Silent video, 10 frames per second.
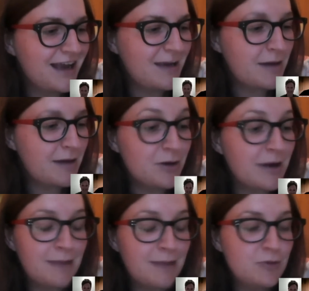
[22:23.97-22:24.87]
I'm
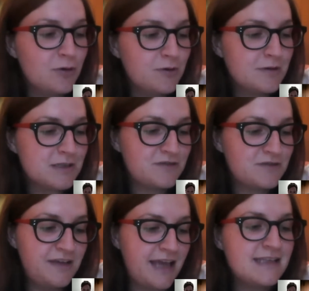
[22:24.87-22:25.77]
not sort of
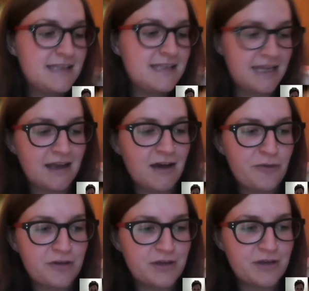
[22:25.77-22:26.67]
forgetting
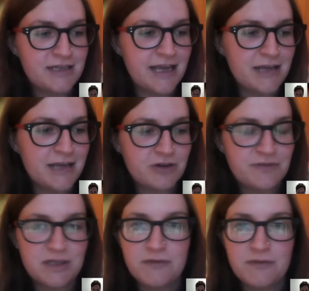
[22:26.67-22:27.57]
halfway through the day and drifting
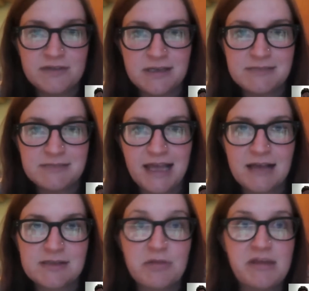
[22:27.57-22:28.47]
off and doing something
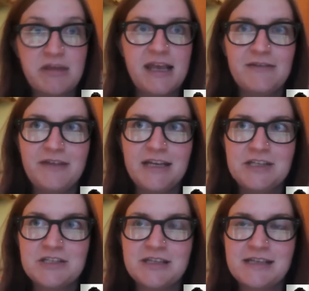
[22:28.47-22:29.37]
else, or thinking I've
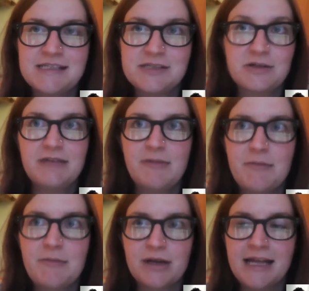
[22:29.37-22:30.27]
finished and then suddenly
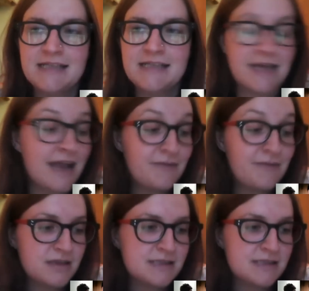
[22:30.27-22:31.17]
remembering later.
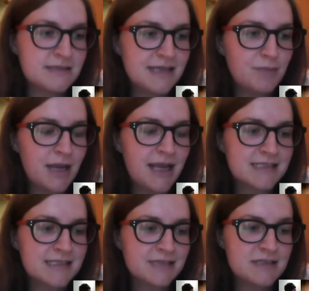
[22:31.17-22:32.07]
Everything's in the same
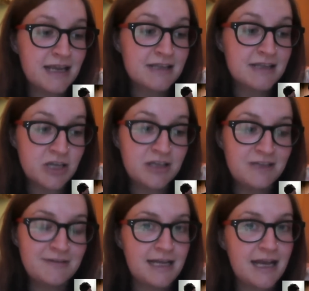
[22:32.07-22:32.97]
place, so it
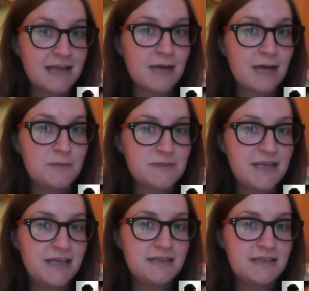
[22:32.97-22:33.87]
genuinely has helped
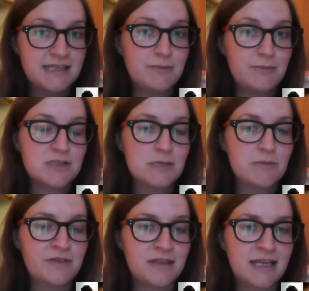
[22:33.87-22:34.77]
me to keep on top of
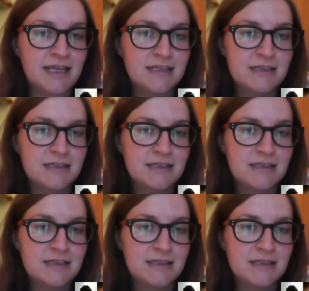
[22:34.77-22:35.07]
everything,